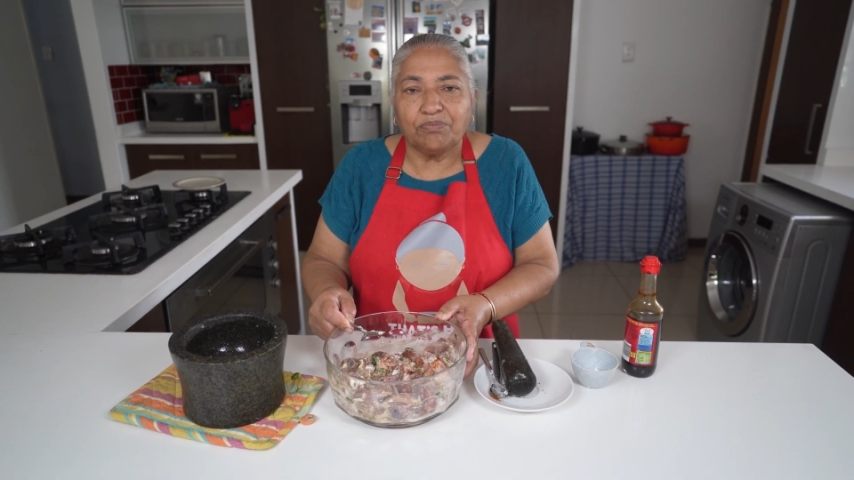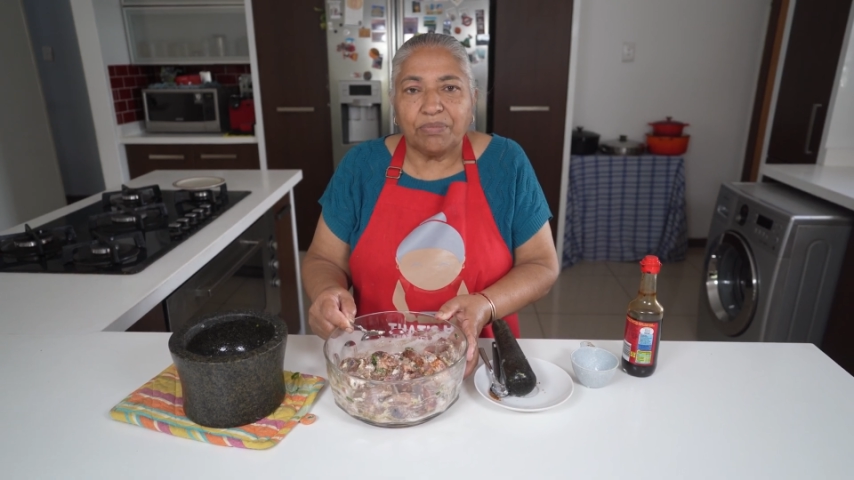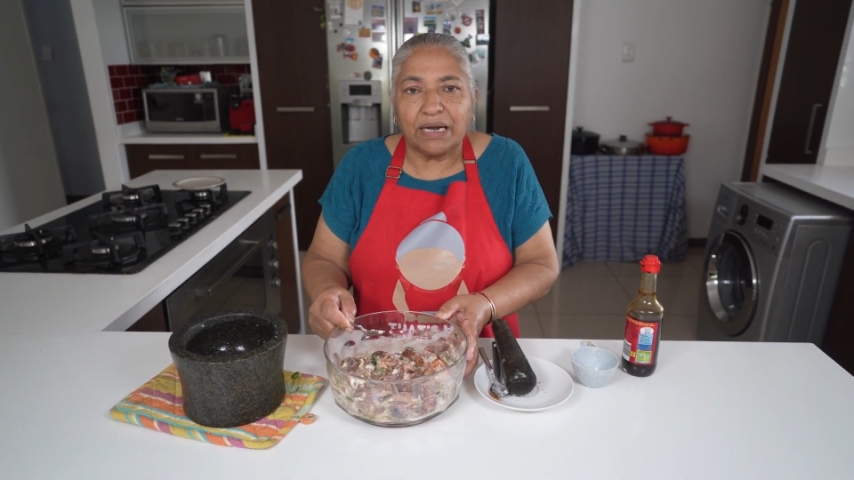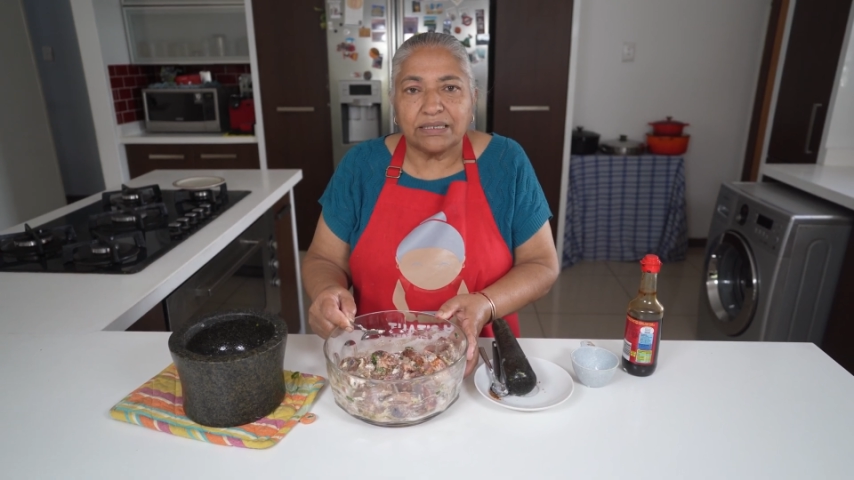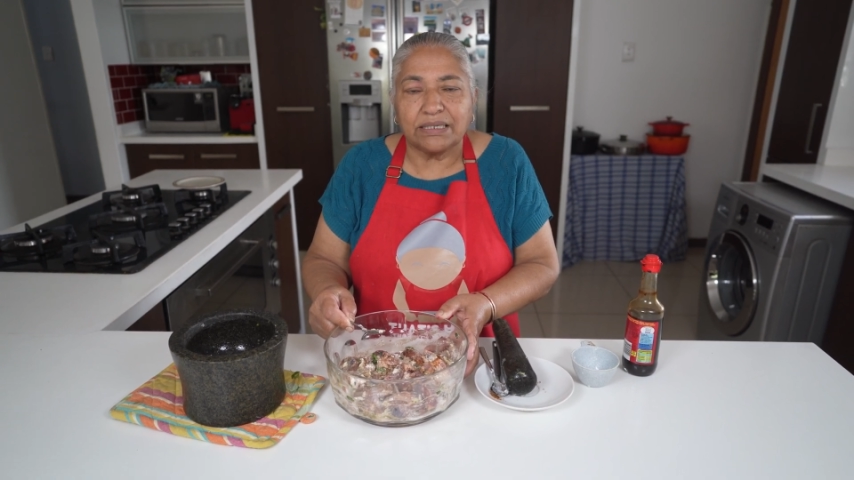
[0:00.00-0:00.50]

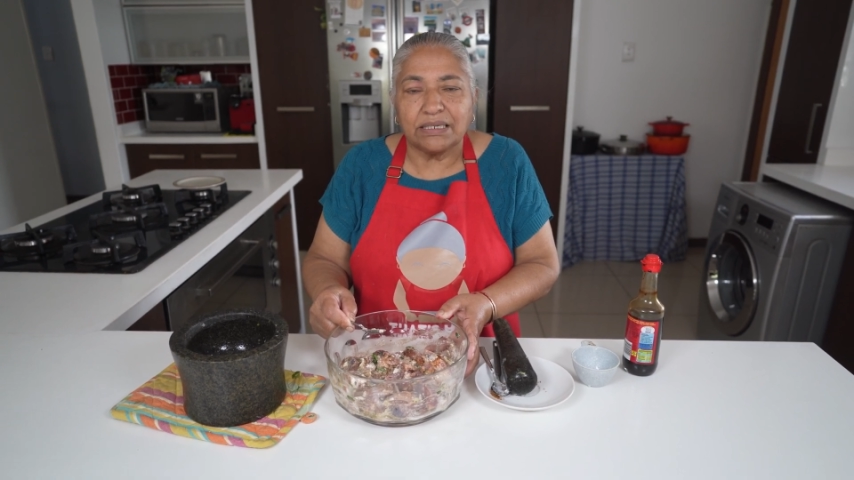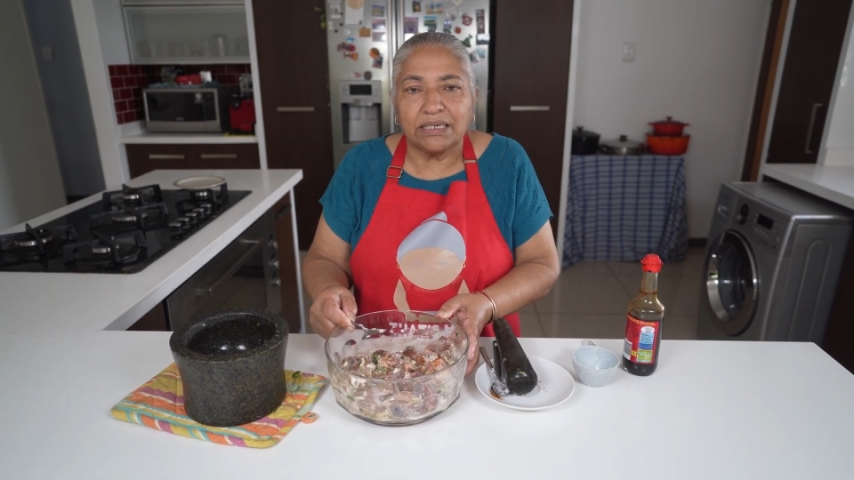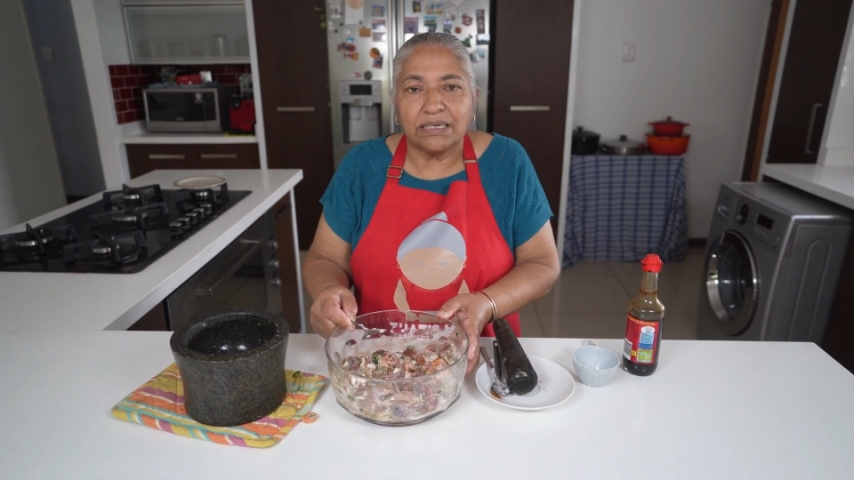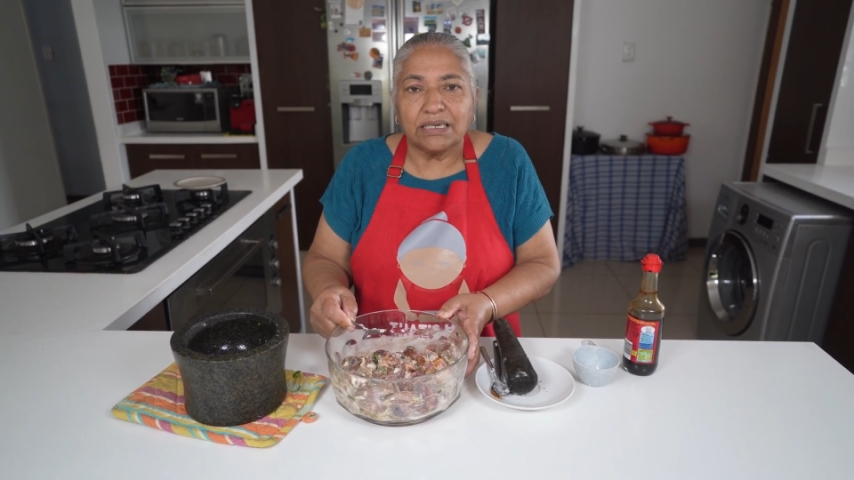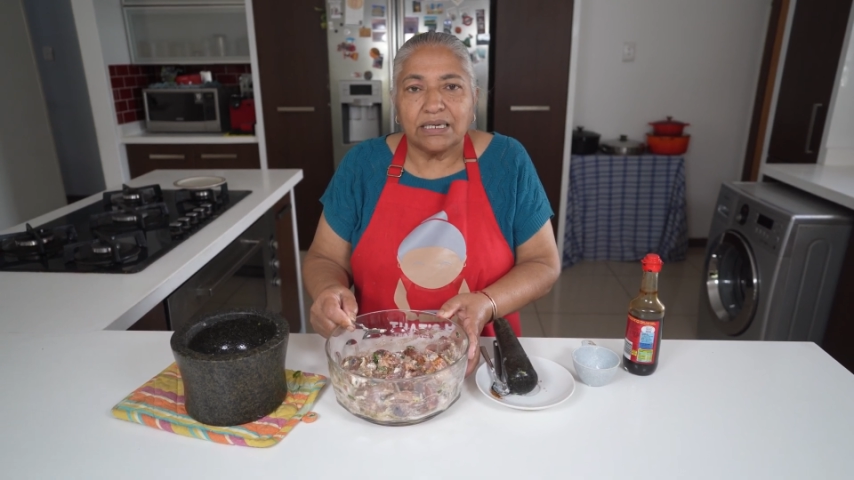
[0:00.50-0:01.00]
but
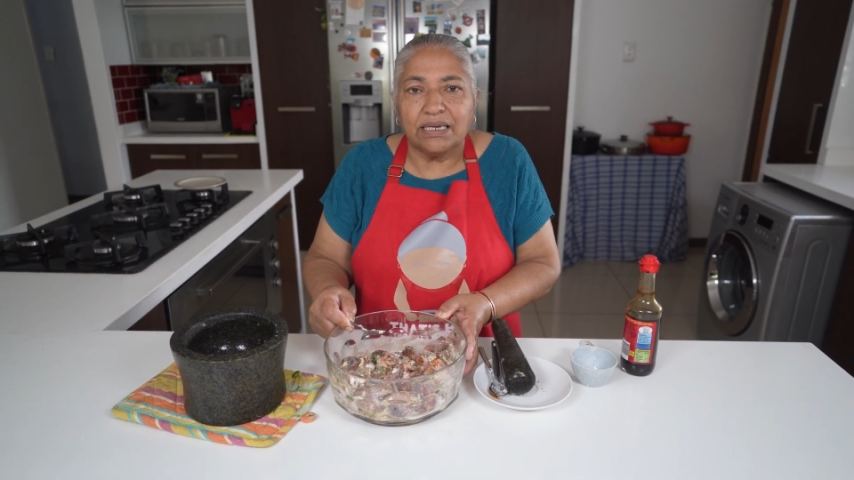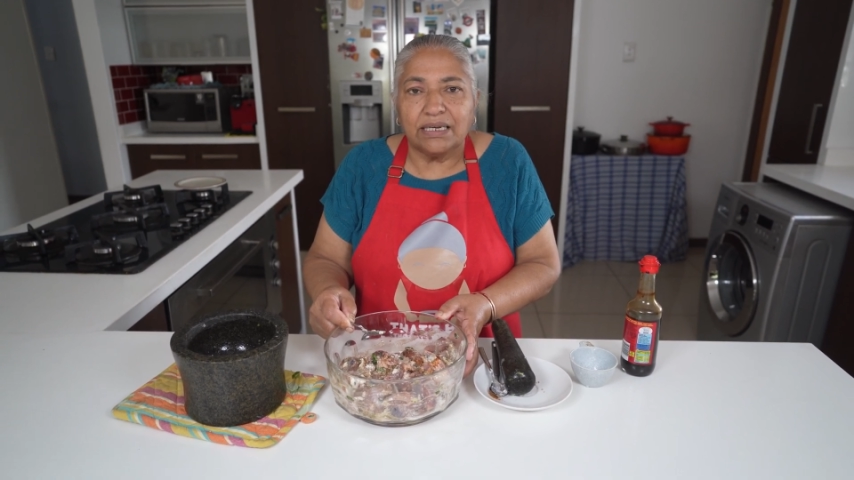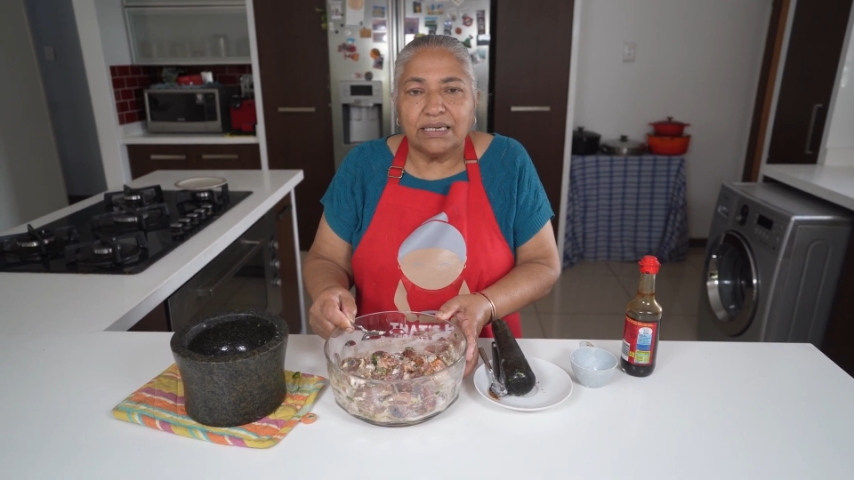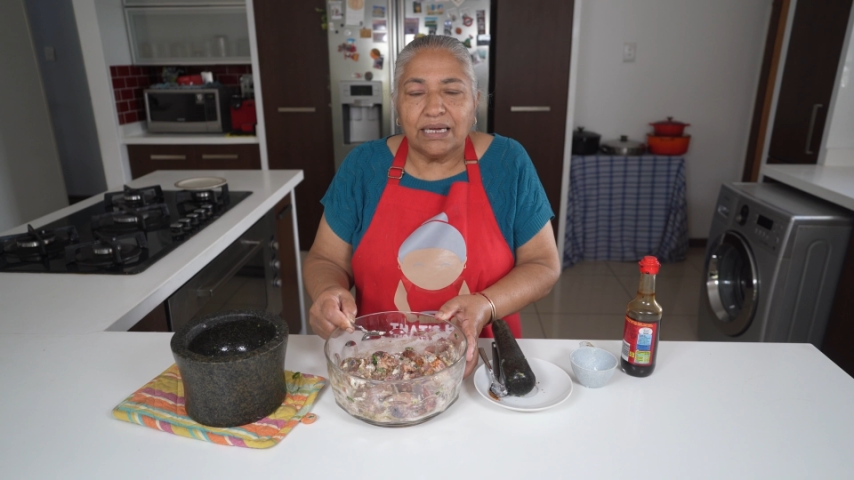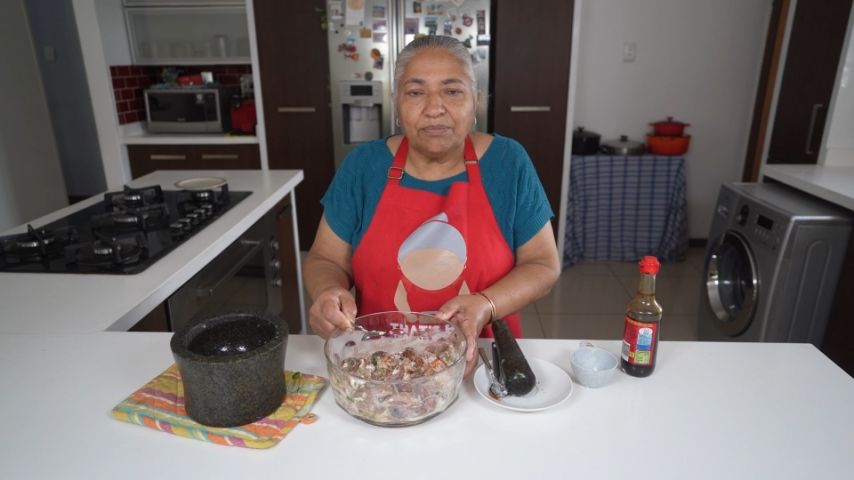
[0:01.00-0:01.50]

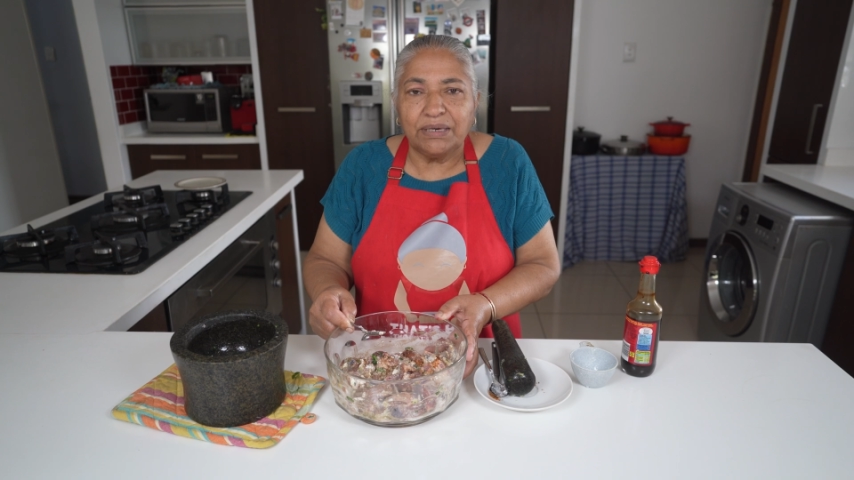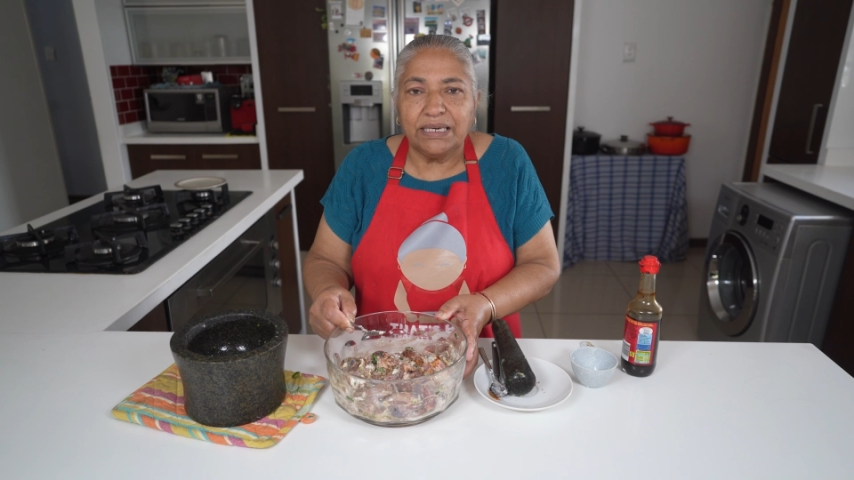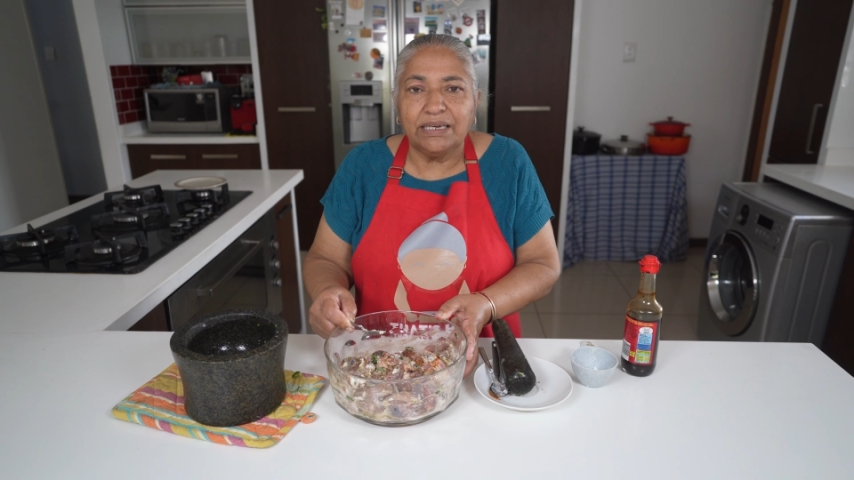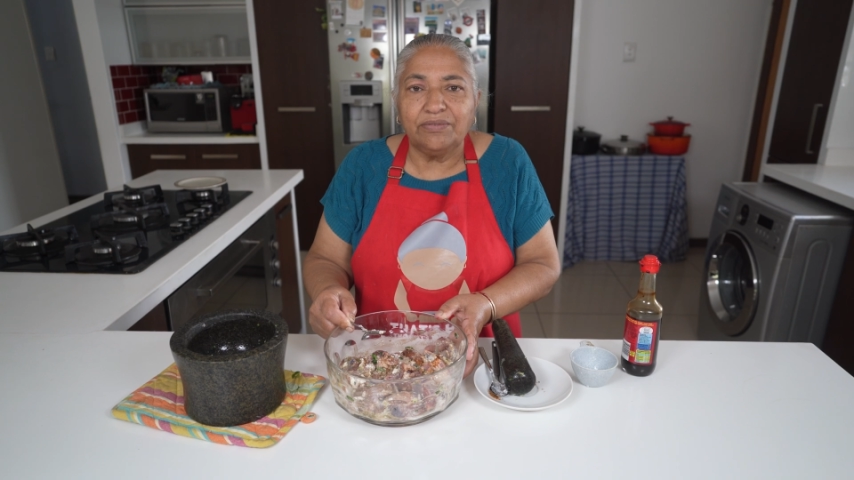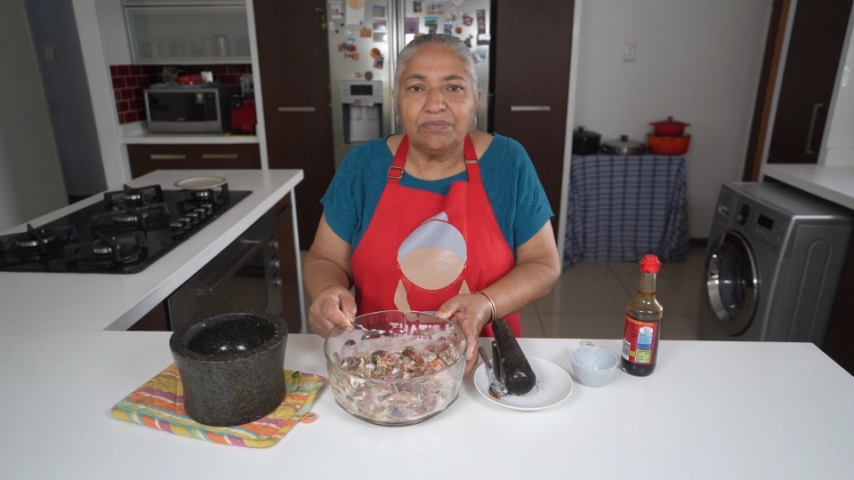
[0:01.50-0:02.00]
it can be
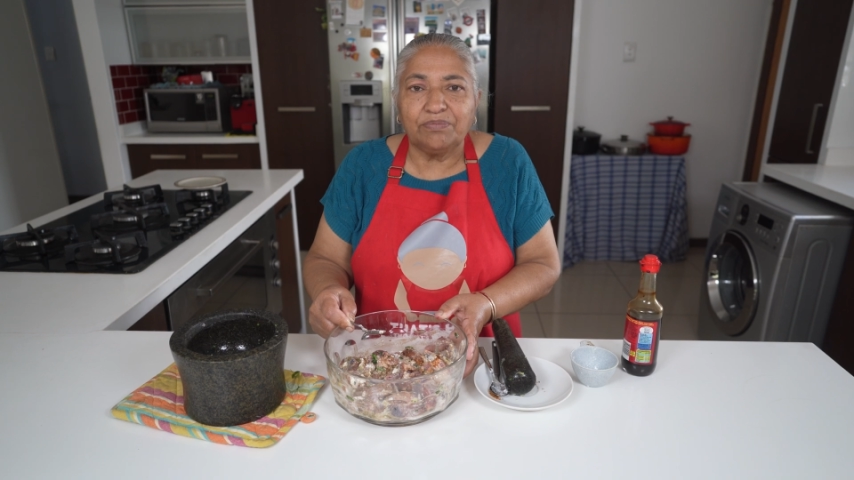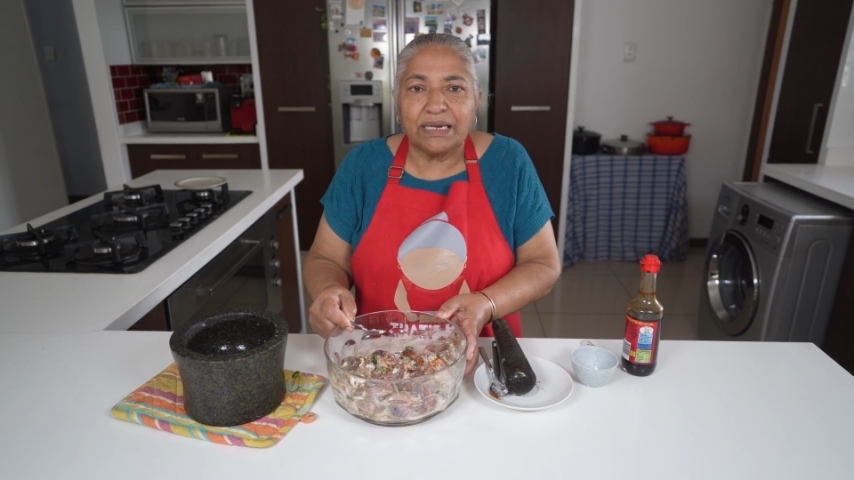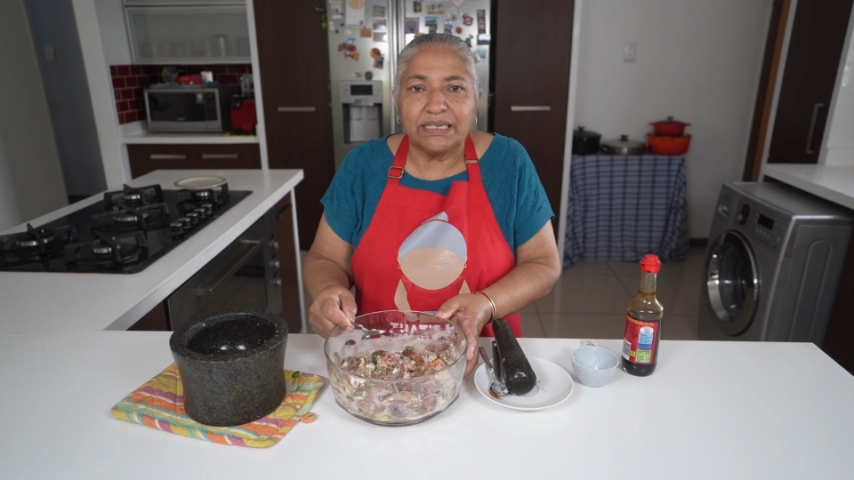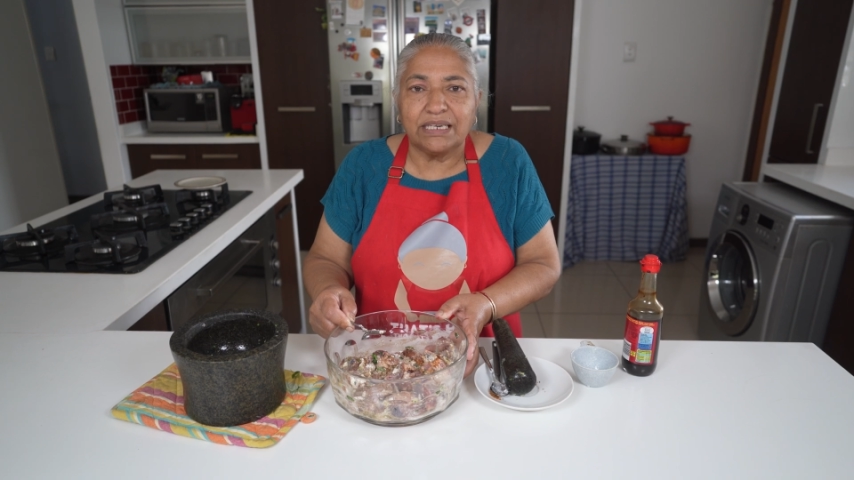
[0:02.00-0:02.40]
even better